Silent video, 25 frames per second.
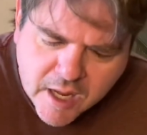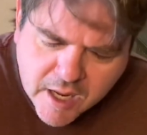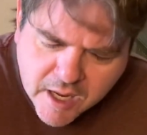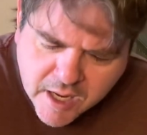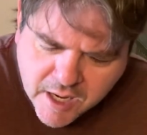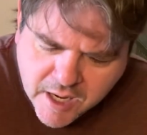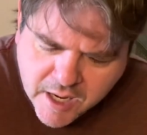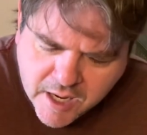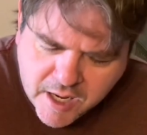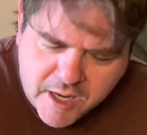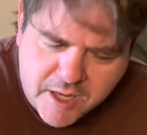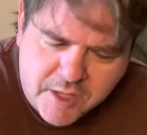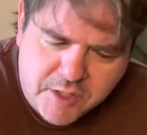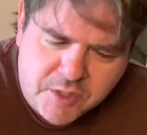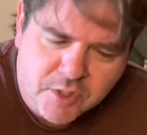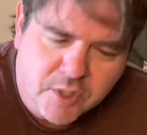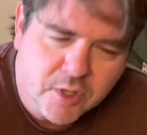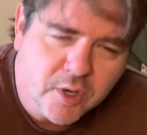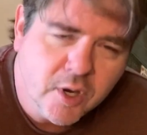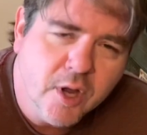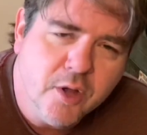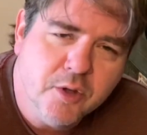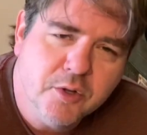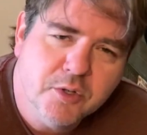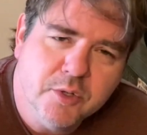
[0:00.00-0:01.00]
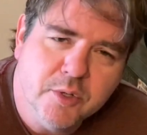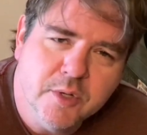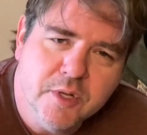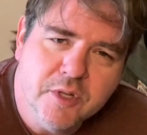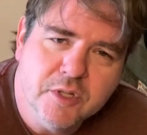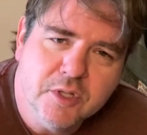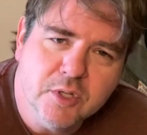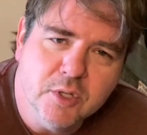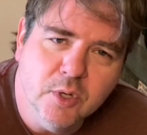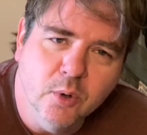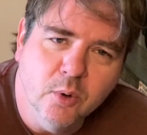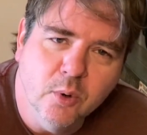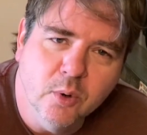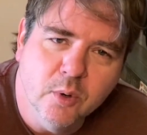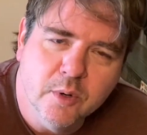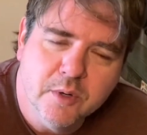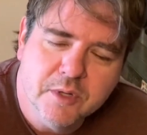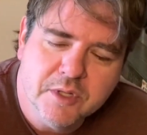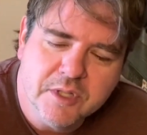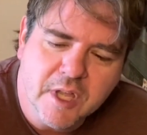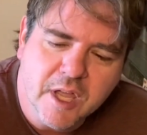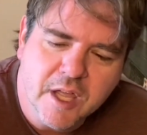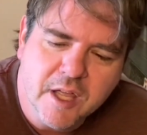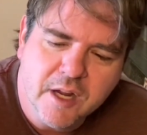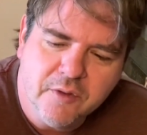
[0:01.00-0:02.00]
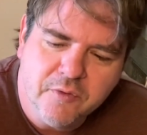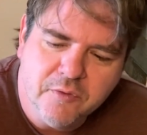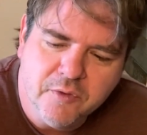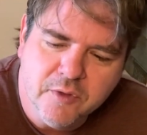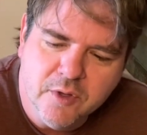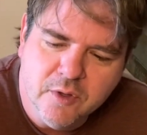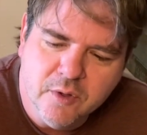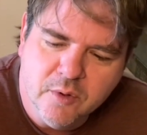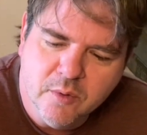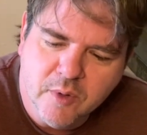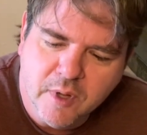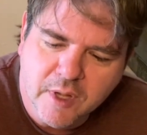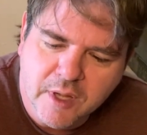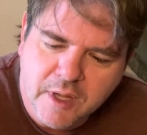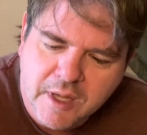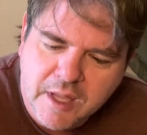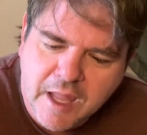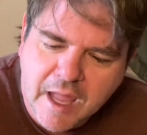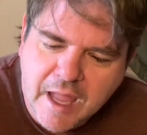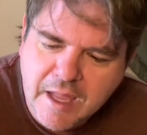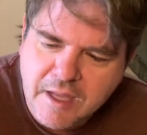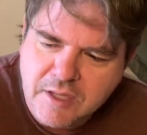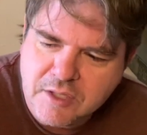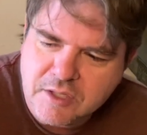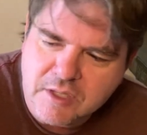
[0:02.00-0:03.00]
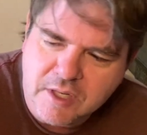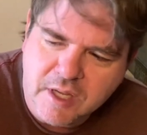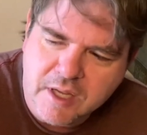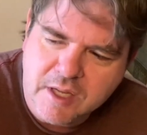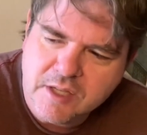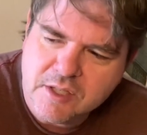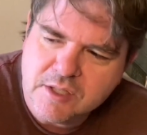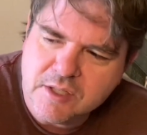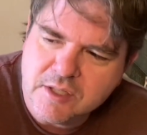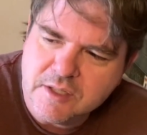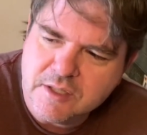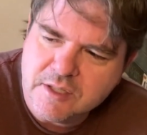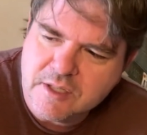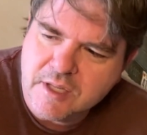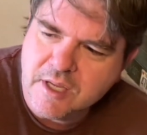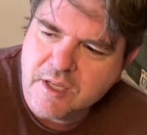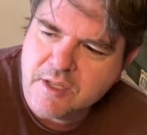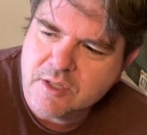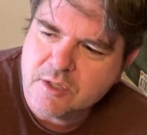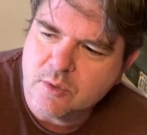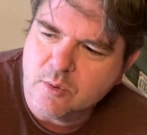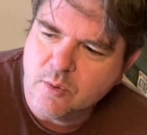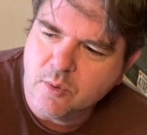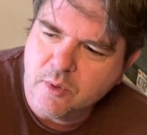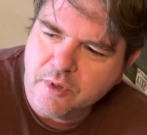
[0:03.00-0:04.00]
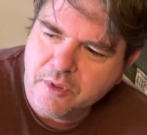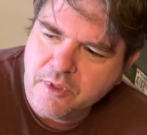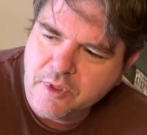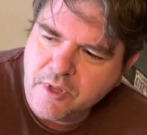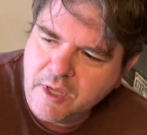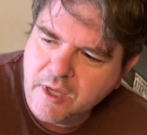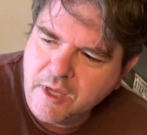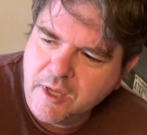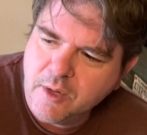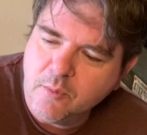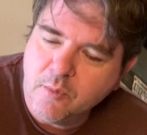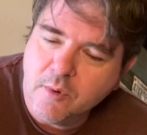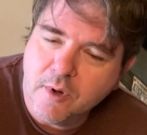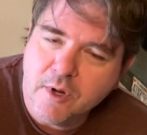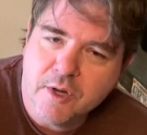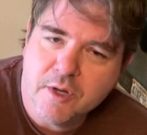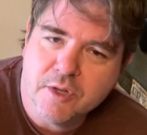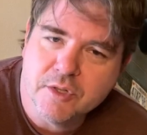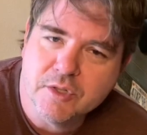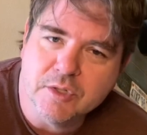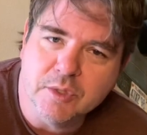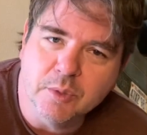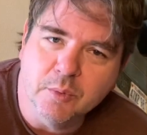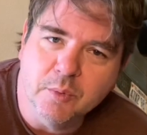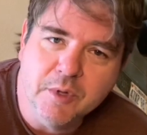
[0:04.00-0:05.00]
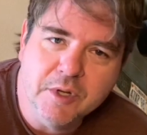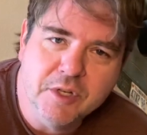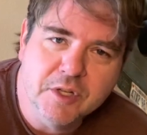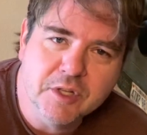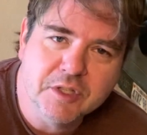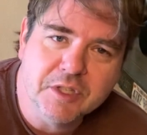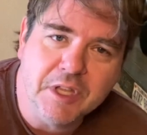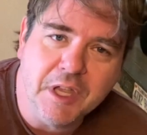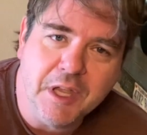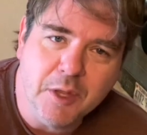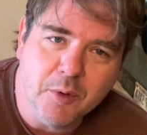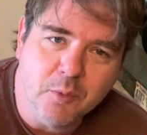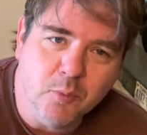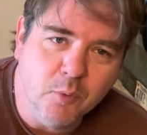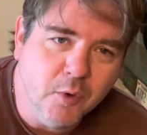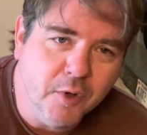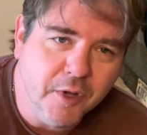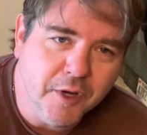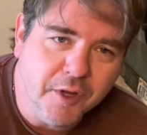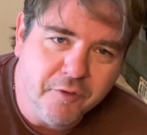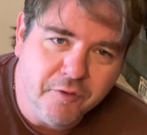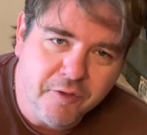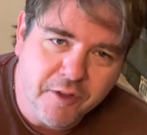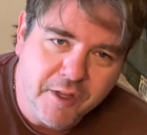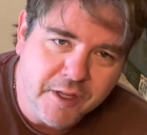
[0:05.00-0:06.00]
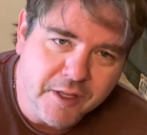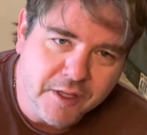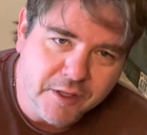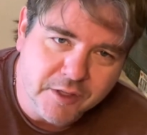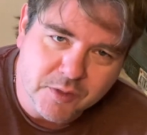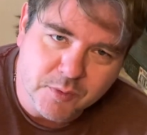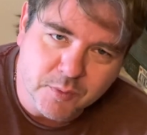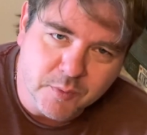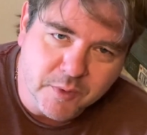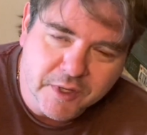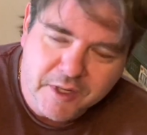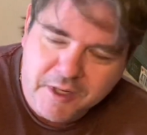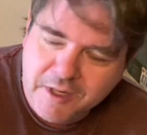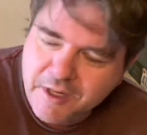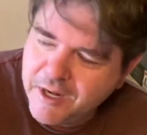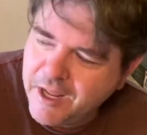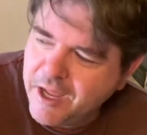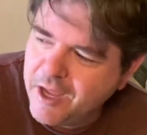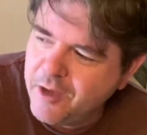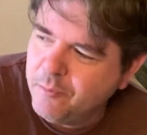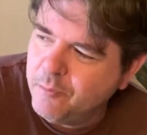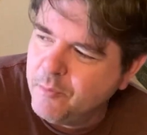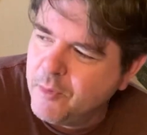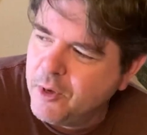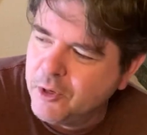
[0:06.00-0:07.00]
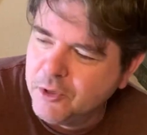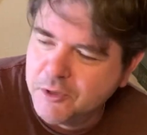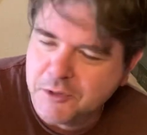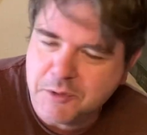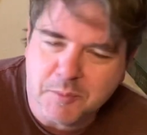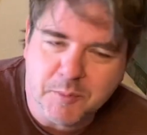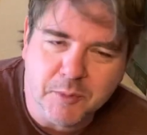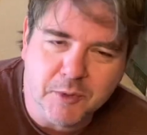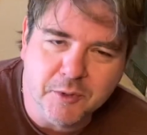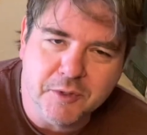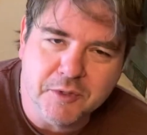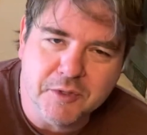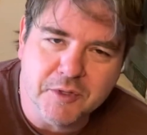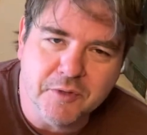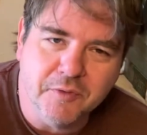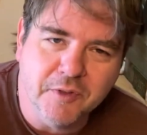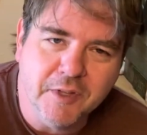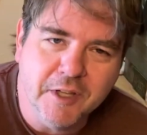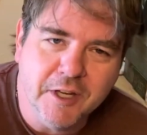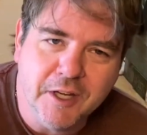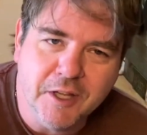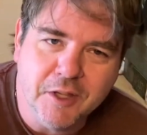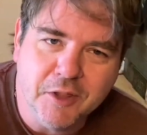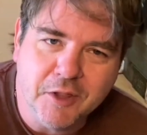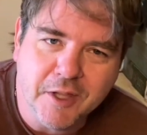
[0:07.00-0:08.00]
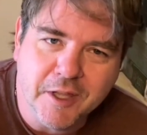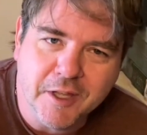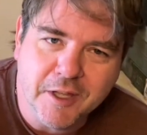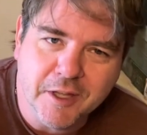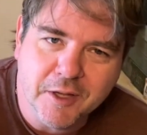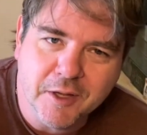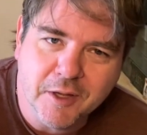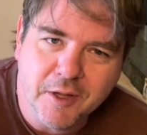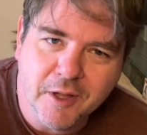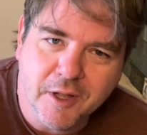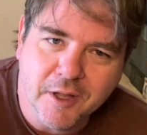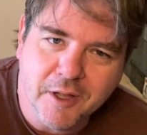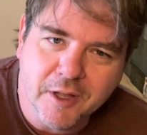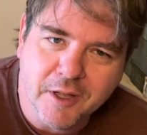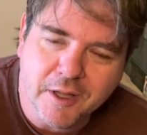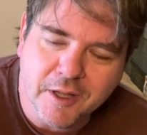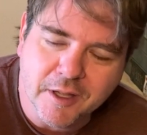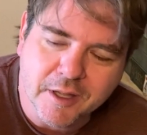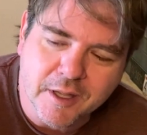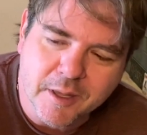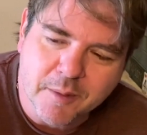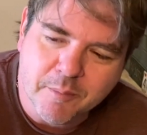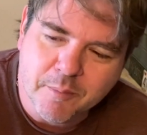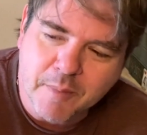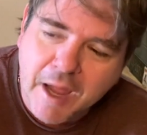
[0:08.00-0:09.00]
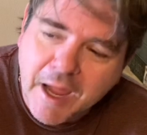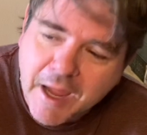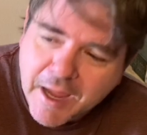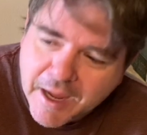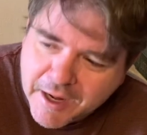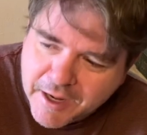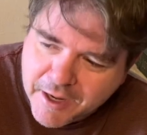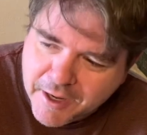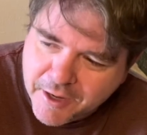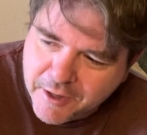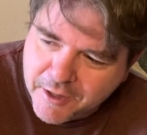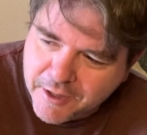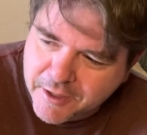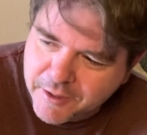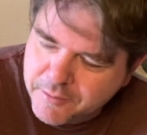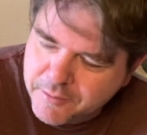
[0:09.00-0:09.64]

had your grocery stores, had a few gas stations, that sort of thing, whereas we just had one of each. We didn't have multiples of anything in my area.